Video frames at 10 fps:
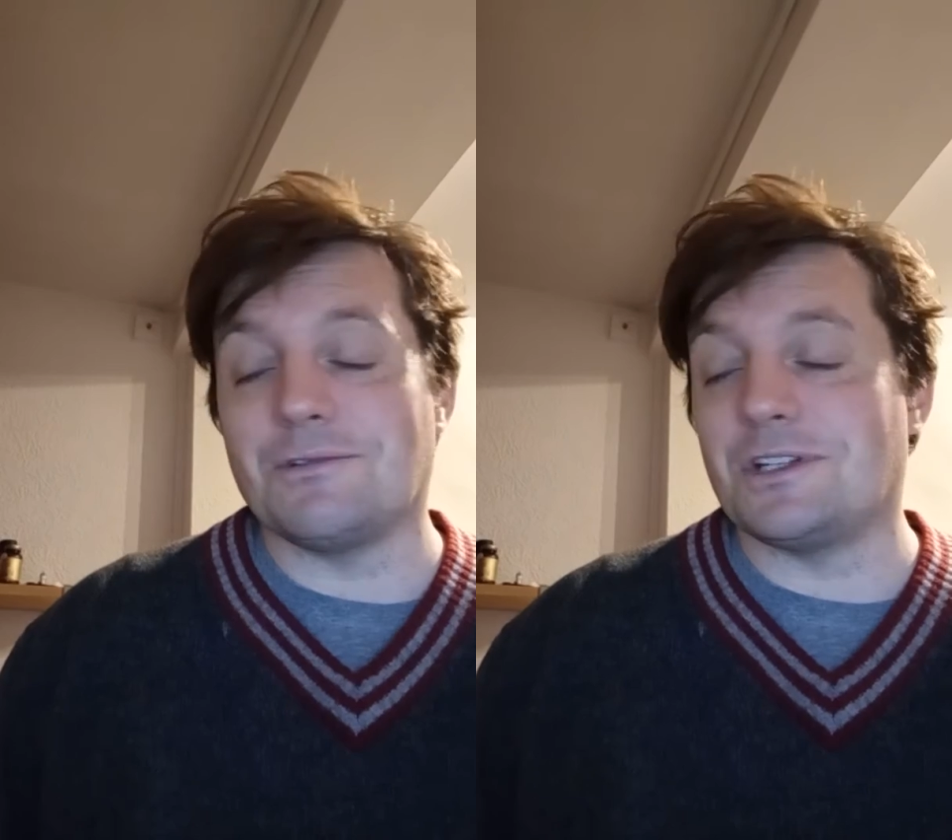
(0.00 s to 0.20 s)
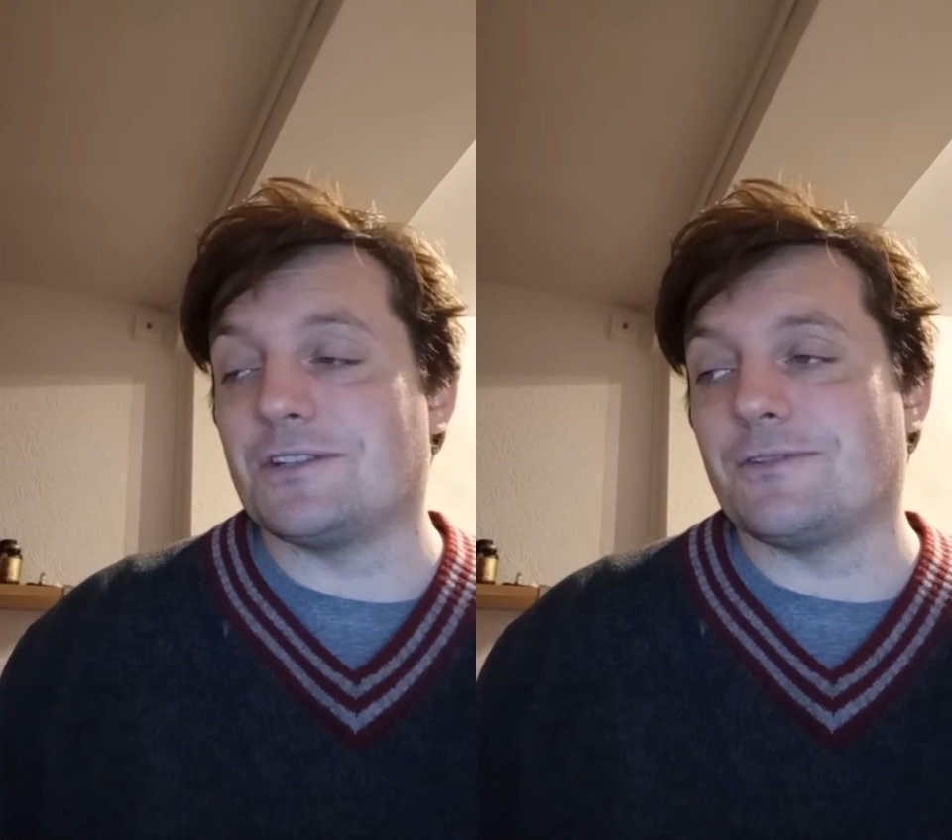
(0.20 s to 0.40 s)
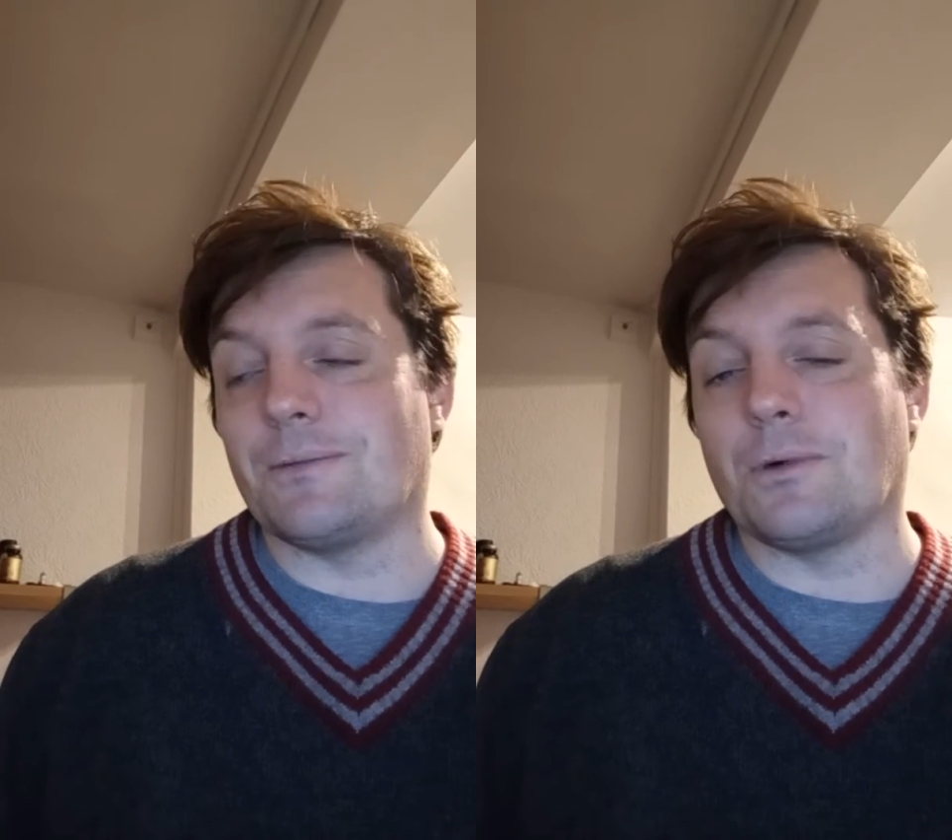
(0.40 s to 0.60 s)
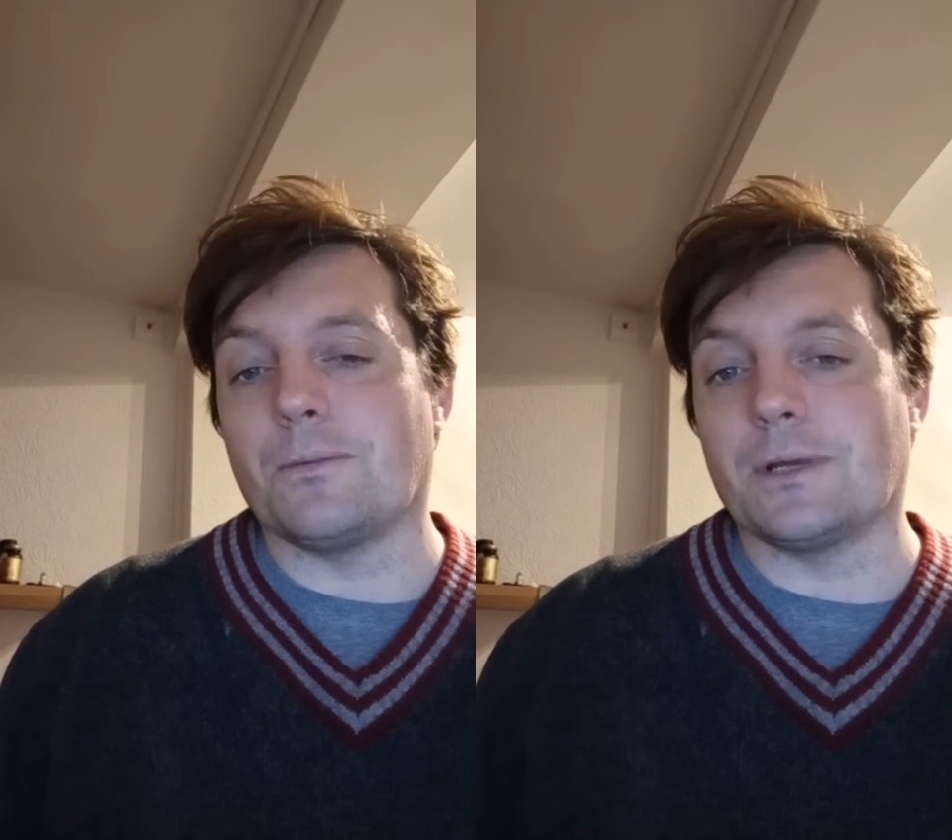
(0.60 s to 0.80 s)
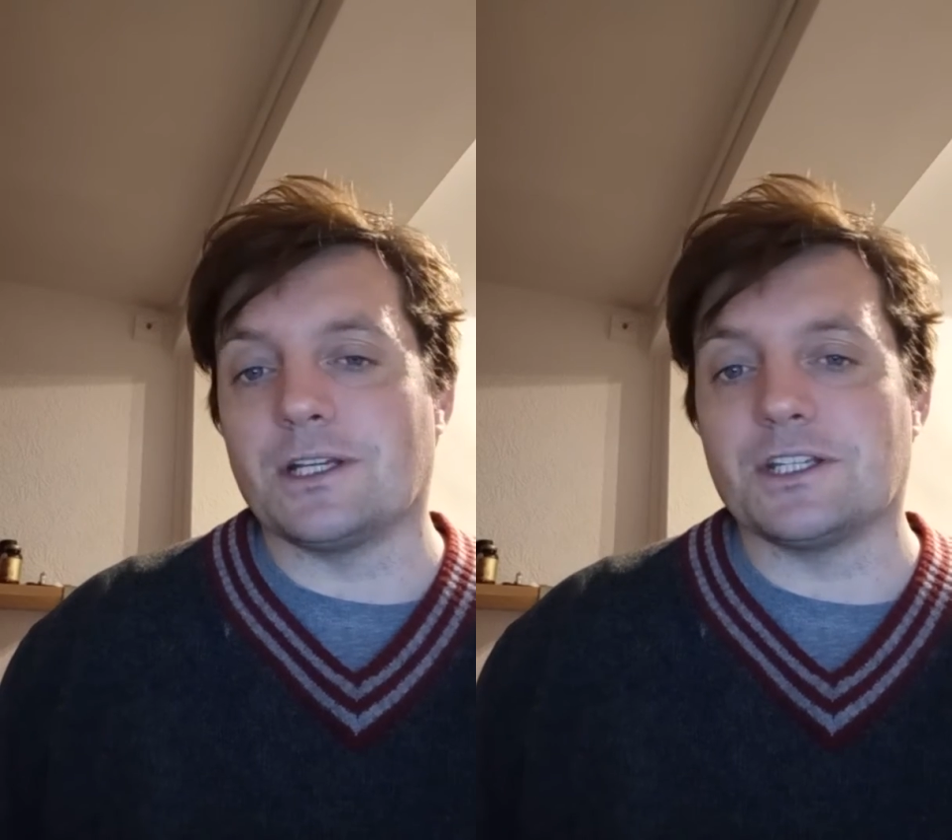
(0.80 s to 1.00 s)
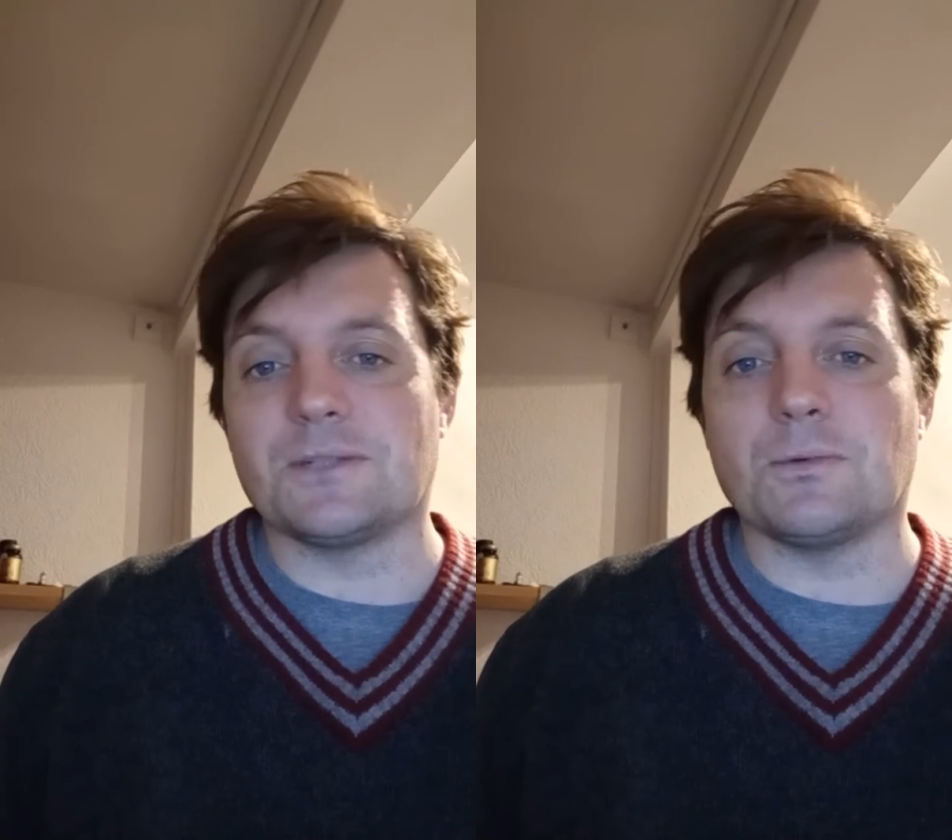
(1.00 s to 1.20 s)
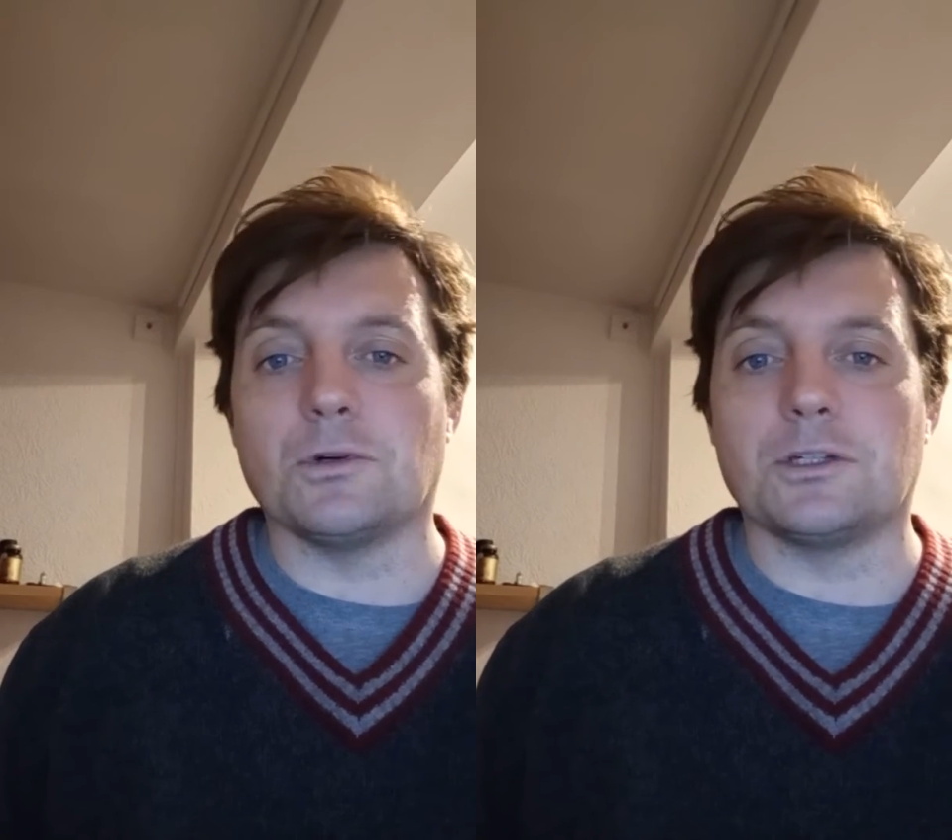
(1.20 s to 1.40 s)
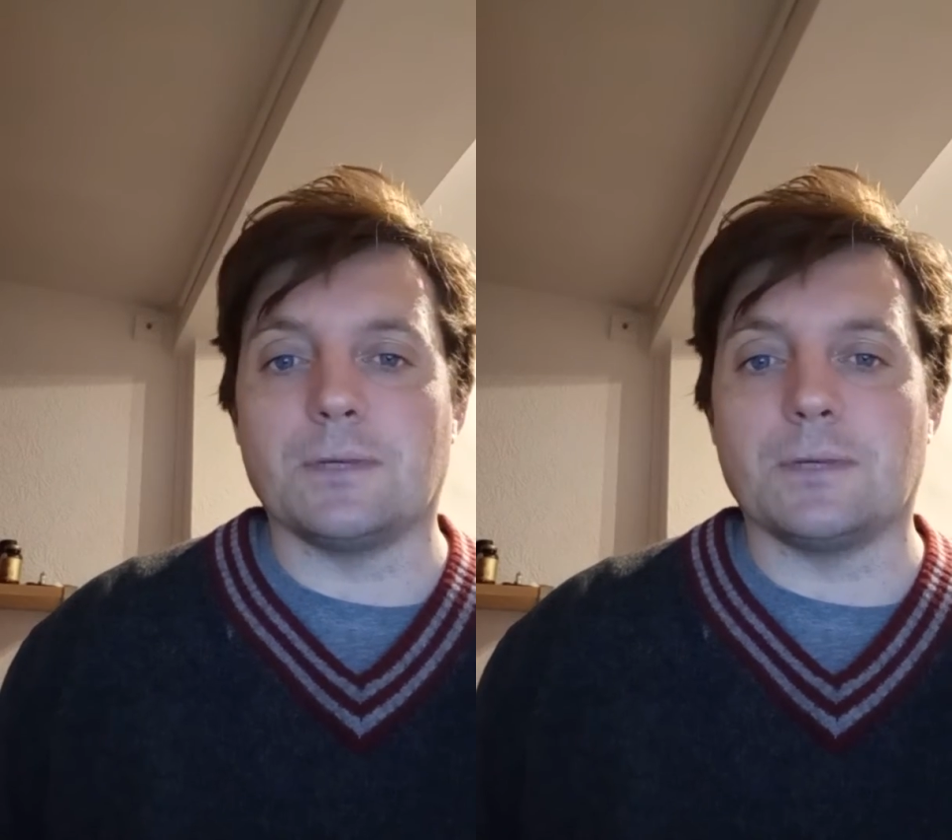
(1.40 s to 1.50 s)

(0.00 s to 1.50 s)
which is a very popular sport